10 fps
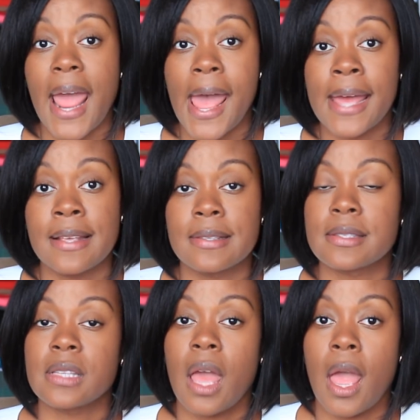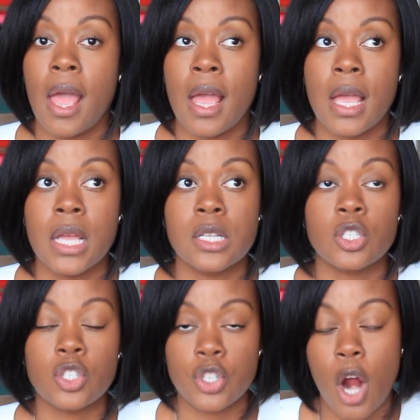as a
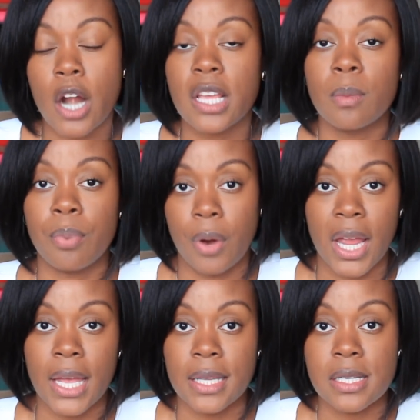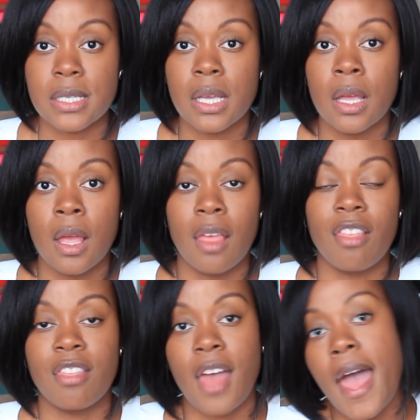starting brand
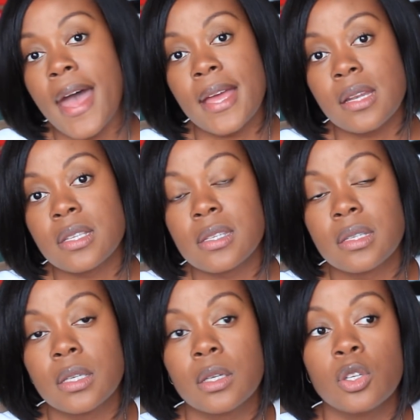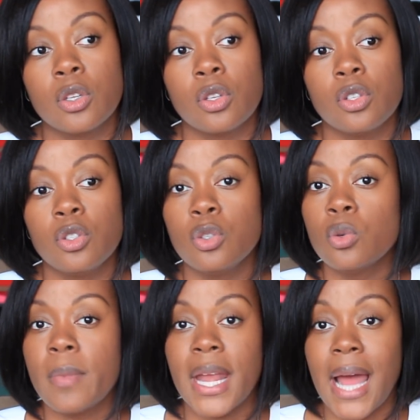that you
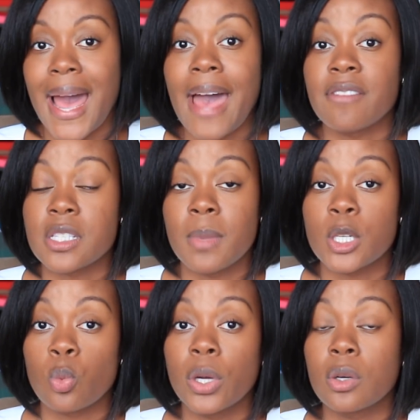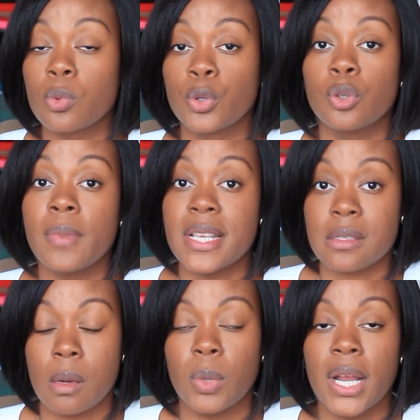may not have as much wiggle room as
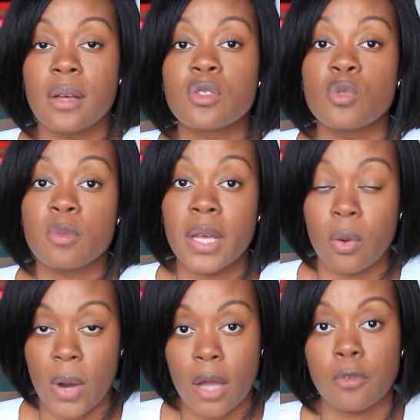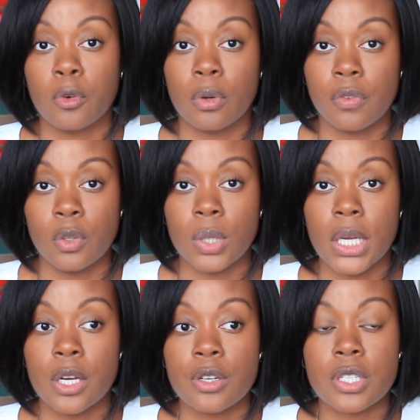someone else who's been around for a few
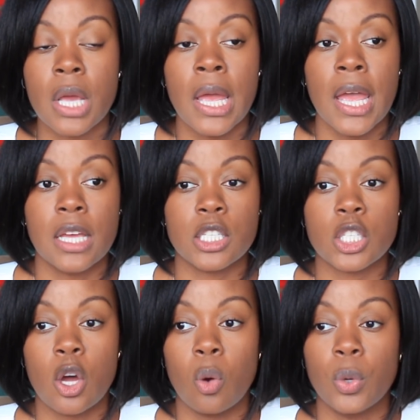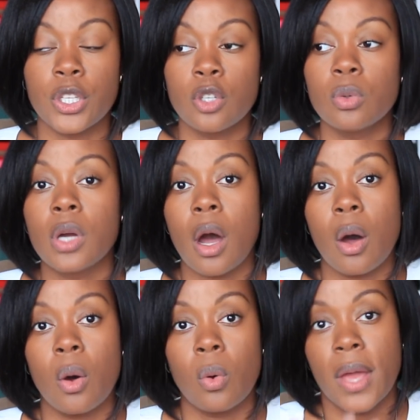years. And so when you
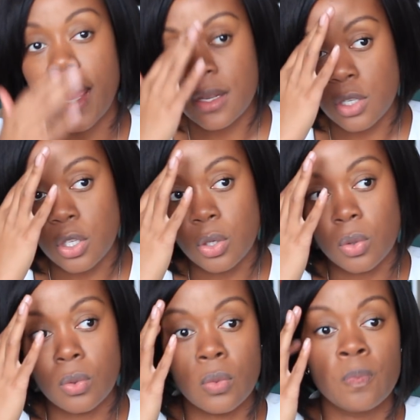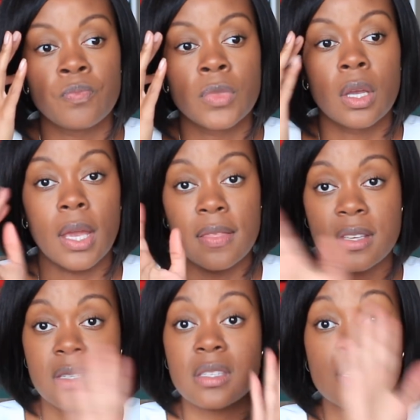go and you and
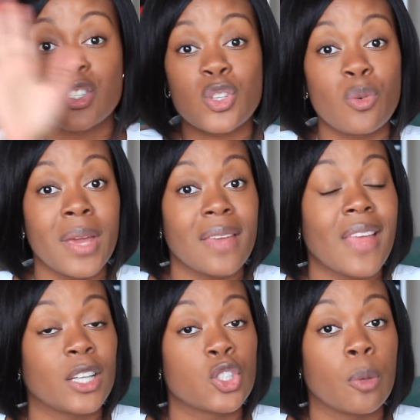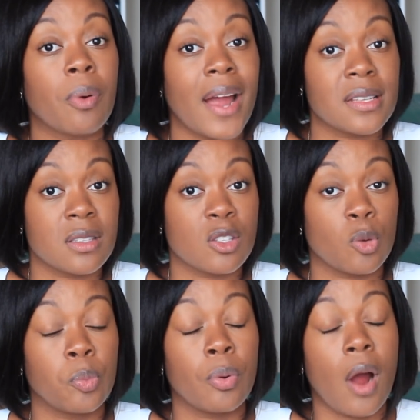this is assuming that your prices
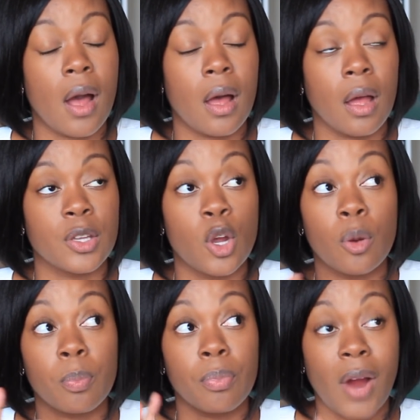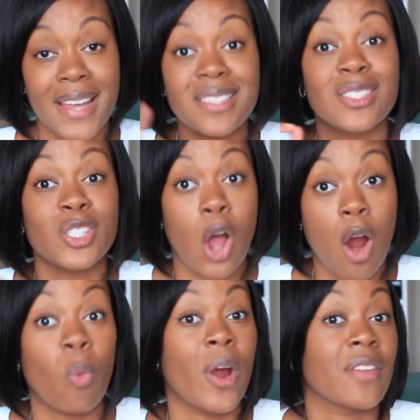are uh, your prices
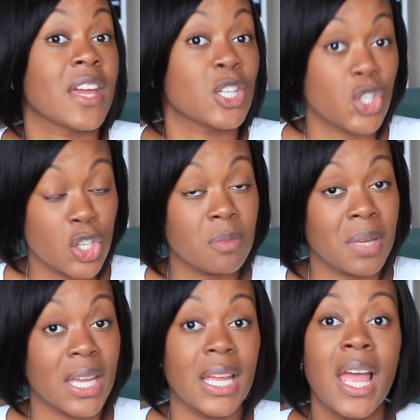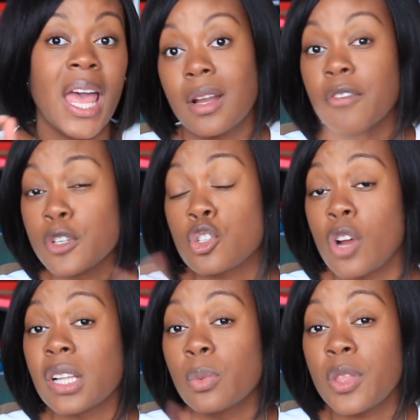are where they should be. If you're
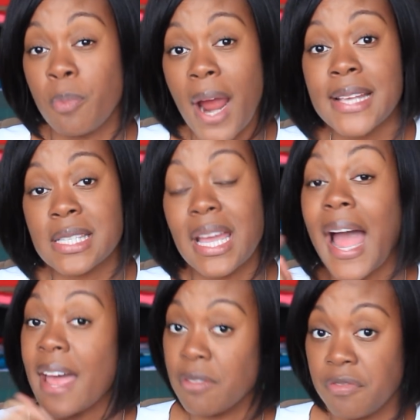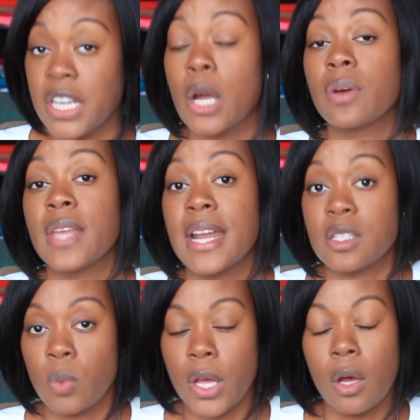struggling with pricing, I have a video on that
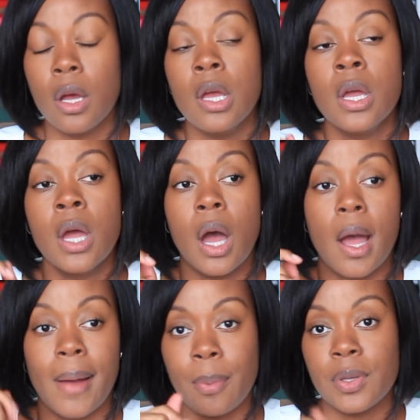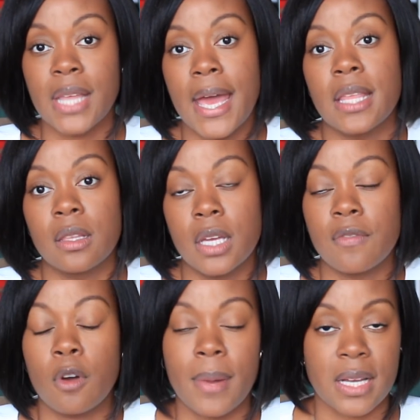as well. Uh, I'll put that in the
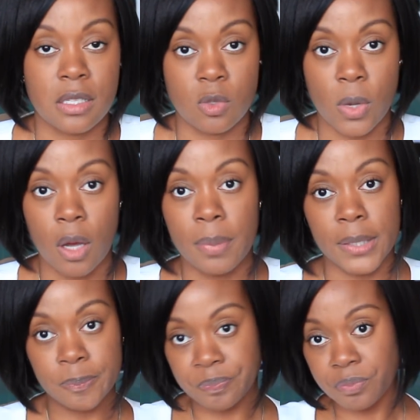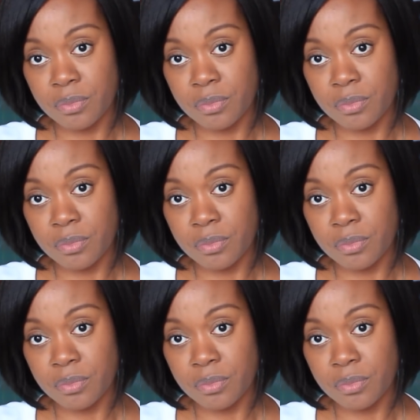info box as well. But